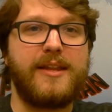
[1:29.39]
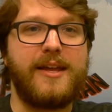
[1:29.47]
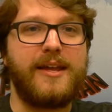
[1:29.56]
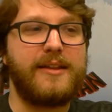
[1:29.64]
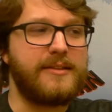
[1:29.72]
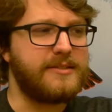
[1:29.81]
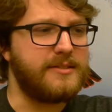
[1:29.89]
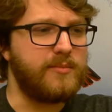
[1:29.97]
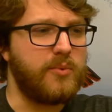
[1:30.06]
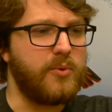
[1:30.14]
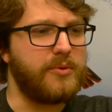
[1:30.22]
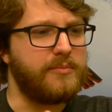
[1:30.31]
they this is
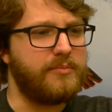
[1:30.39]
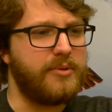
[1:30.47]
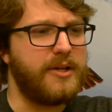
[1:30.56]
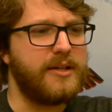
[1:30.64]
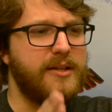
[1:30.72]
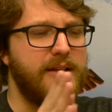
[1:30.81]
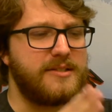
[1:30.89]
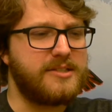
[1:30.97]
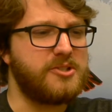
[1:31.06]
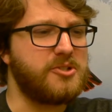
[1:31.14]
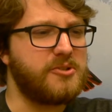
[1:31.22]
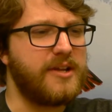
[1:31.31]
important, but
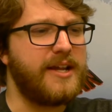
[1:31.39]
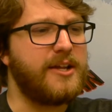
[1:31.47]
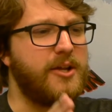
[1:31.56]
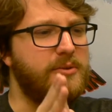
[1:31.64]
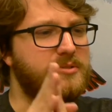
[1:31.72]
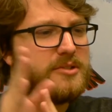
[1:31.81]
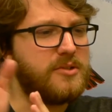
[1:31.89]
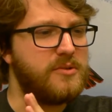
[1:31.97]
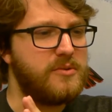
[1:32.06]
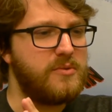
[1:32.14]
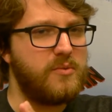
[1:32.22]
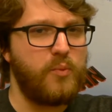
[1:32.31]
Sister Night goes
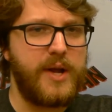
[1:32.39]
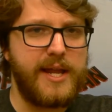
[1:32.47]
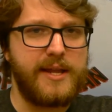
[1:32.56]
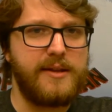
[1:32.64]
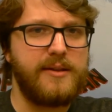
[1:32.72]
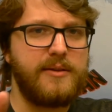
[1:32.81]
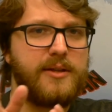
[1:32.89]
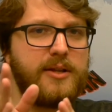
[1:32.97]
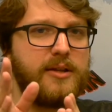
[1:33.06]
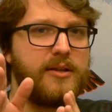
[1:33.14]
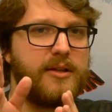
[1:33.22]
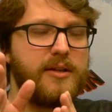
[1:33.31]
to Wade,
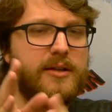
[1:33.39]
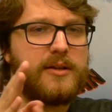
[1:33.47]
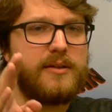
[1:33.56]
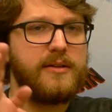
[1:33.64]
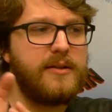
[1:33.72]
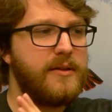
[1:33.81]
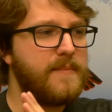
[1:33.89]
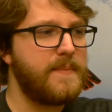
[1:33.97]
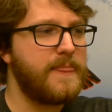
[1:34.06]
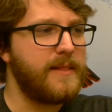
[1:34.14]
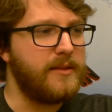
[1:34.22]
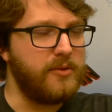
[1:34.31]
uh,
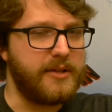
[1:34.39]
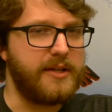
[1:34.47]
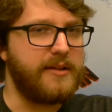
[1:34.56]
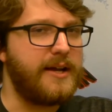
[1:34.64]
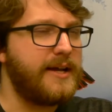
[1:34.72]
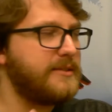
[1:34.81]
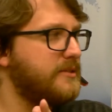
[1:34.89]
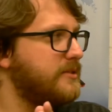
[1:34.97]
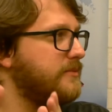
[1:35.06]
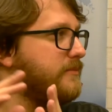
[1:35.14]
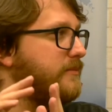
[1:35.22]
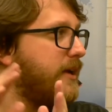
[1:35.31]
Looking
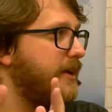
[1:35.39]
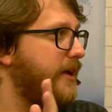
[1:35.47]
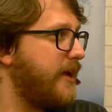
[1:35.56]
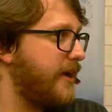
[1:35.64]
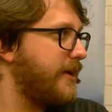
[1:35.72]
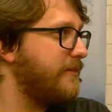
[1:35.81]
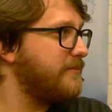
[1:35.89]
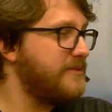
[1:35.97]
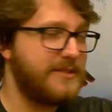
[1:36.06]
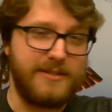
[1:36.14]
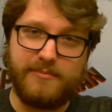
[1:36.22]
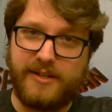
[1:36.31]
Glass, aka
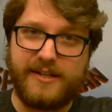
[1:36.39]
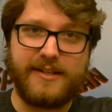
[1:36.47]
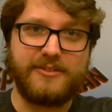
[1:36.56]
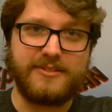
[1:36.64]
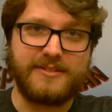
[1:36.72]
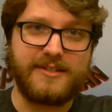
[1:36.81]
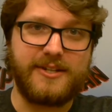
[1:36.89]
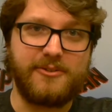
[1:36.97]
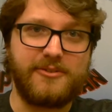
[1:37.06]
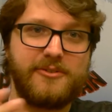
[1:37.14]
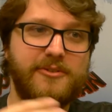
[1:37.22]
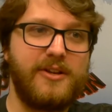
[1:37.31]
Tim Blake Nelson's
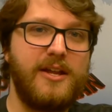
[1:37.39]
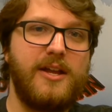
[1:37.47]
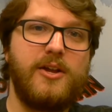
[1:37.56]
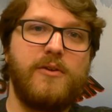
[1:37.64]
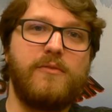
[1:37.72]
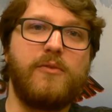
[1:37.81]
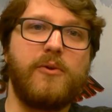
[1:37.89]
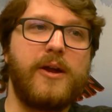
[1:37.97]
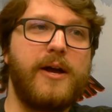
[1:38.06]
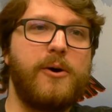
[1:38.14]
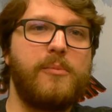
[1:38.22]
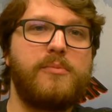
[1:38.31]
character, for
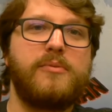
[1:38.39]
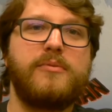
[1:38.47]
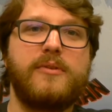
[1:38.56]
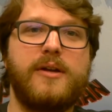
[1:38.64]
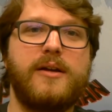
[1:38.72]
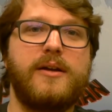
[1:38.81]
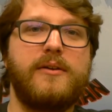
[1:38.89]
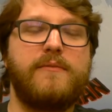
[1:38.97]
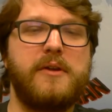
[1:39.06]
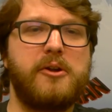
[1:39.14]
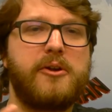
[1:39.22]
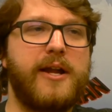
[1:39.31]
help uh,
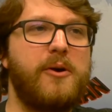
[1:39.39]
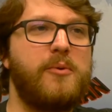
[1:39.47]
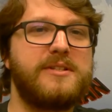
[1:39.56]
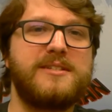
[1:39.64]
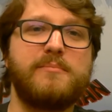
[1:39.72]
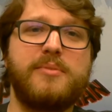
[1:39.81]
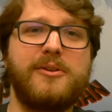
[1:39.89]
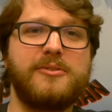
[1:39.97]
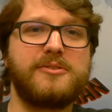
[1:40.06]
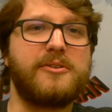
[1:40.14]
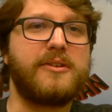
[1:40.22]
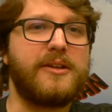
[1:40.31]
figuring out what some
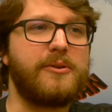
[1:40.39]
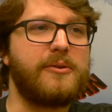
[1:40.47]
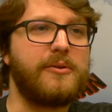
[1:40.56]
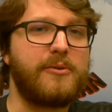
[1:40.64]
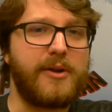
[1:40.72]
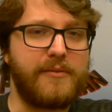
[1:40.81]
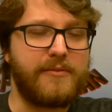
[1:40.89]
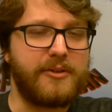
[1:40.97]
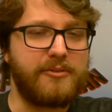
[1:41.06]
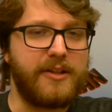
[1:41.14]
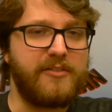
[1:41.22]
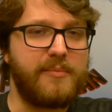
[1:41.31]
pills are that her
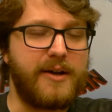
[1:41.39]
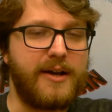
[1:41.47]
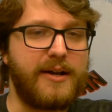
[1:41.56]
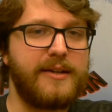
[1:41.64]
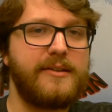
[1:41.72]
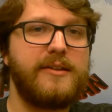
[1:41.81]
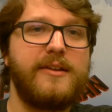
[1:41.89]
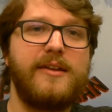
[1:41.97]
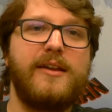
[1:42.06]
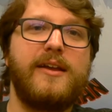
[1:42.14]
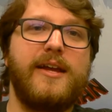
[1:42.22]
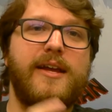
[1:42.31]
grandfather left behind,
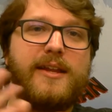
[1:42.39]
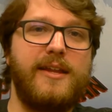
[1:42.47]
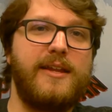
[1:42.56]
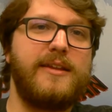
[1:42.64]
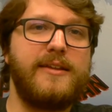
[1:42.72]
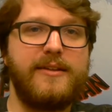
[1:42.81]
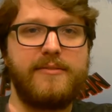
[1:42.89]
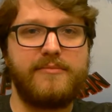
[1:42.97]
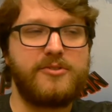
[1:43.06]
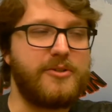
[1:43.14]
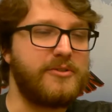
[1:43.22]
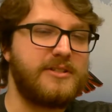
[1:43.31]
and he
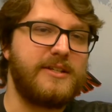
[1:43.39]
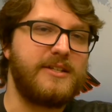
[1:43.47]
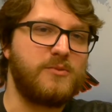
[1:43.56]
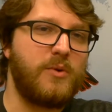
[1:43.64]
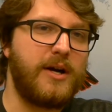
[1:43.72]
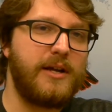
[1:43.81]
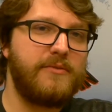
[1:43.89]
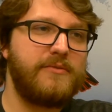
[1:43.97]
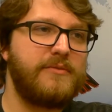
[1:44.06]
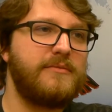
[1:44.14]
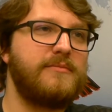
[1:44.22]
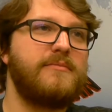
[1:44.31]
turns to his
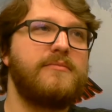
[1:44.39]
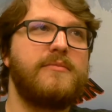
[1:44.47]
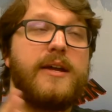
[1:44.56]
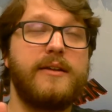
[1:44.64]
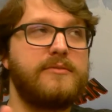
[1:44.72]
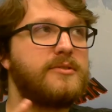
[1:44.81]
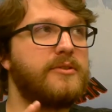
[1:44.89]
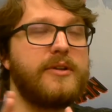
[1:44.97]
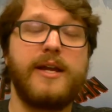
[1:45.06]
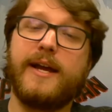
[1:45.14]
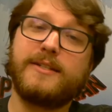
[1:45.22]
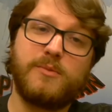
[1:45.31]
wife, ex,
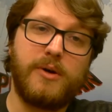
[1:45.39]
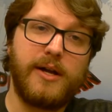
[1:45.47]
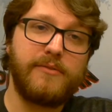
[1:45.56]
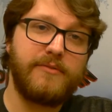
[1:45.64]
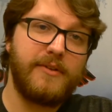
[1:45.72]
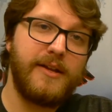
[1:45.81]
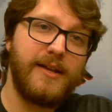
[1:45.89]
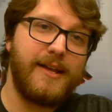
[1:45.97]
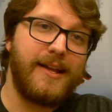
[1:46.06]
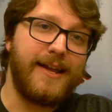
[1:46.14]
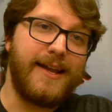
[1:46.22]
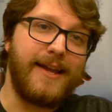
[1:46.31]
sorry, ex-wife,
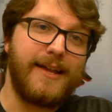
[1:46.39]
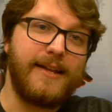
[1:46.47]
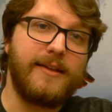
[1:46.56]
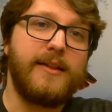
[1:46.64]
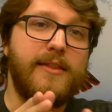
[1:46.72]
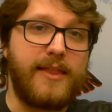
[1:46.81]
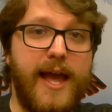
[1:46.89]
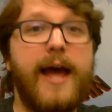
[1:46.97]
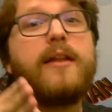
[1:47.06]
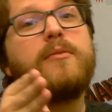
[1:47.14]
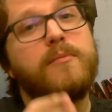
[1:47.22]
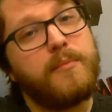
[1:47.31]
and
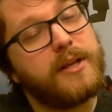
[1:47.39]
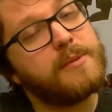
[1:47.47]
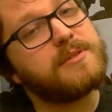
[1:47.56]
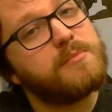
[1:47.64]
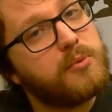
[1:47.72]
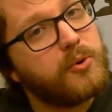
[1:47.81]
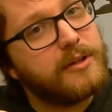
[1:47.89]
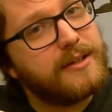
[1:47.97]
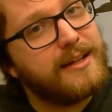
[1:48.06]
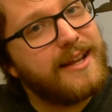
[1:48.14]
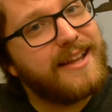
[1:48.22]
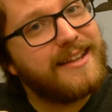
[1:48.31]
that becomes
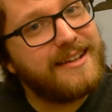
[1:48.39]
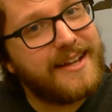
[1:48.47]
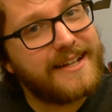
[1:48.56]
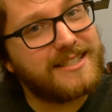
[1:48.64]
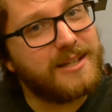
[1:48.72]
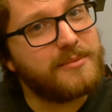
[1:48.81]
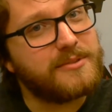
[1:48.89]
important in the next